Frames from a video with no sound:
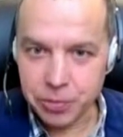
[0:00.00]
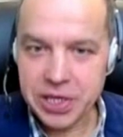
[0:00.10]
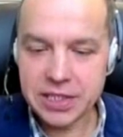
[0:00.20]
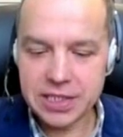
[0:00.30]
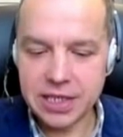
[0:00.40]

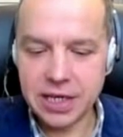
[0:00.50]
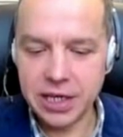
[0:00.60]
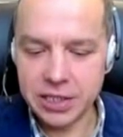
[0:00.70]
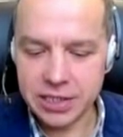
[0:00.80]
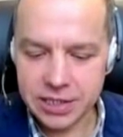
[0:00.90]
it means
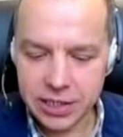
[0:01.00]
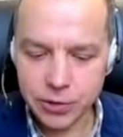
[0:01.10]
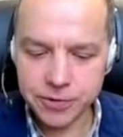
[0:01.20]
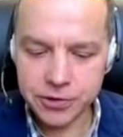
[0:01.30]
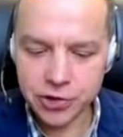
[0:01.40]
uh,
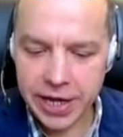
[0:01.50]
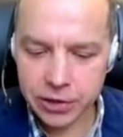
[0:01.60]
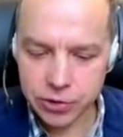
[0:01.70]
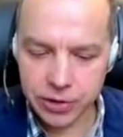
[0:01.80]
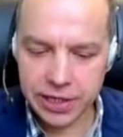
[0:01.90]
instead of
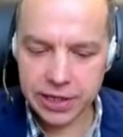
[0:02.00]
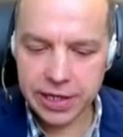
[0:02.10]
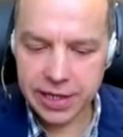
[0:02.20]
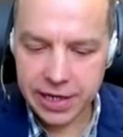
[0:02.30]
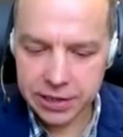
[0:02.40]
trying to
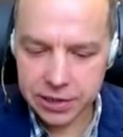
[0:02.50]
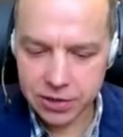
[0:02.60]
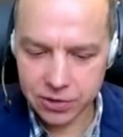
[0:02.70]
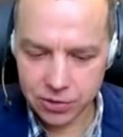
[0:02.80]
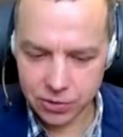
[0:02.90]
get
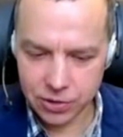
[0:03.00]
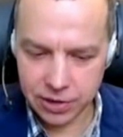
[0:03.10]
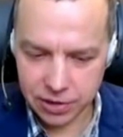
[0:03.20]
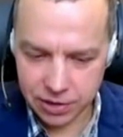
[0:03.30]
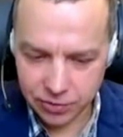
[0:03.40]
connected to
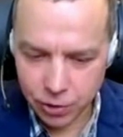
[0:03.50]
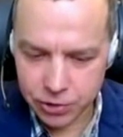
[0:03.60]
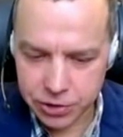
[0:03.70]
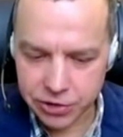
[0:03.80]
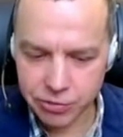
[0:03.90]
the uh,
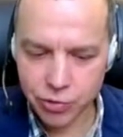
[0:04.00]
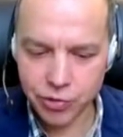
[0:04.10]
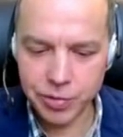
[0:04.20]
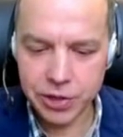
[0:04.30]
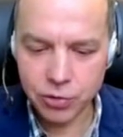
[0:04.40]
volunteer
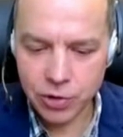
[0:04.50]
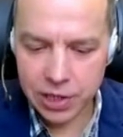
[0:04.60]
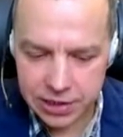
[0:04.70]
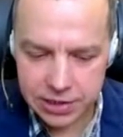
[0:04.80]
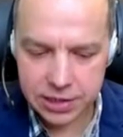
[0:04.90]
movement or
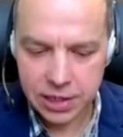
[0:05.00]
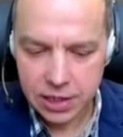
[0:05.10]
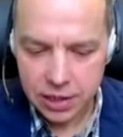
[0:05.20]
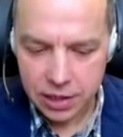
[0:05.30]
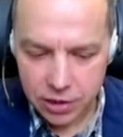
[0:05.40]
at least
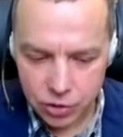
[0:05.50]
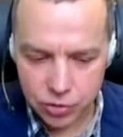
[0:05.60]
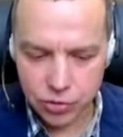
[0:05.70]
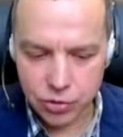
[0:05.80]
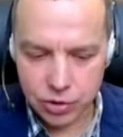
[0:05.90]

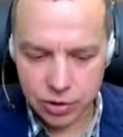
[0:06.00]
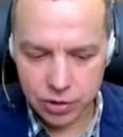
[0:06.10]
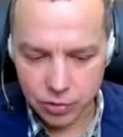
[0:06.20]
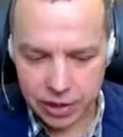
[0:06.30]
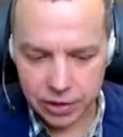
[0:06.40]
to
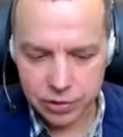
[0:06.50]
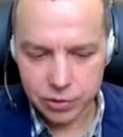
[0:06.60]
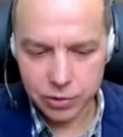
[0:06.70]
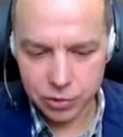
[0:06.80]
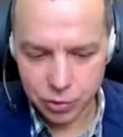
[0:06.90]
uh, well
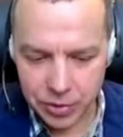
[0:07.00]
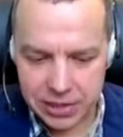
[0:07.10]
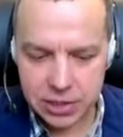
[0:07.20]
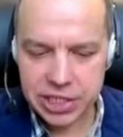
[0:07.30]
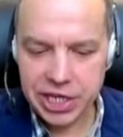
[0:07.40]
to, to, to,
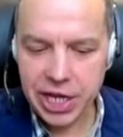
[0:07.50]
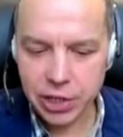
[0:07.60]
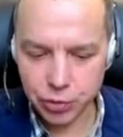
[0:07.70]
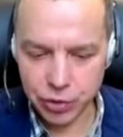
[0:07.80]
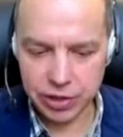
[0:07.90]
be
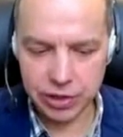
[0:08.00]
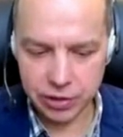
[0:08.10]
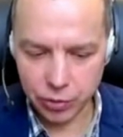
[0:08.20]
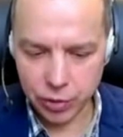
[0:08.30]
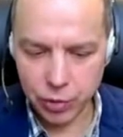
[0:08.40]
associated with
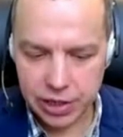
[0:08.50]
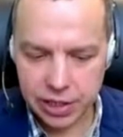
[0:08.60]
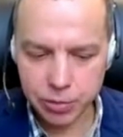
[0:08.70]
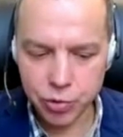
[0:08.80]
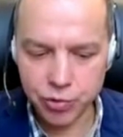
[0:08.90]
uh,
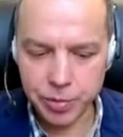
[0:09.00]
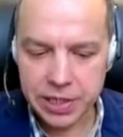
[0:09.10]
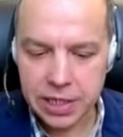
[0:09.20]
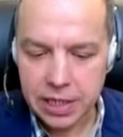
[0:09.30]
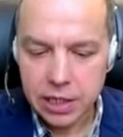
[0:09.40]
with that
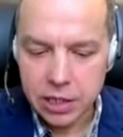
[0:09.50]
movement.